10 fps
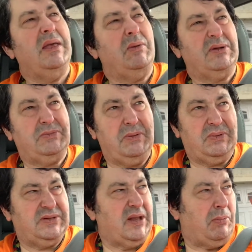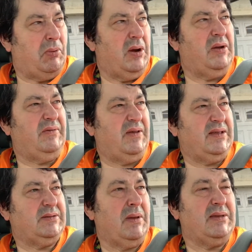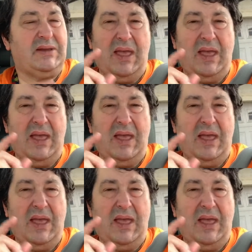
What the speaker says: He wants people to stop wearing face masks.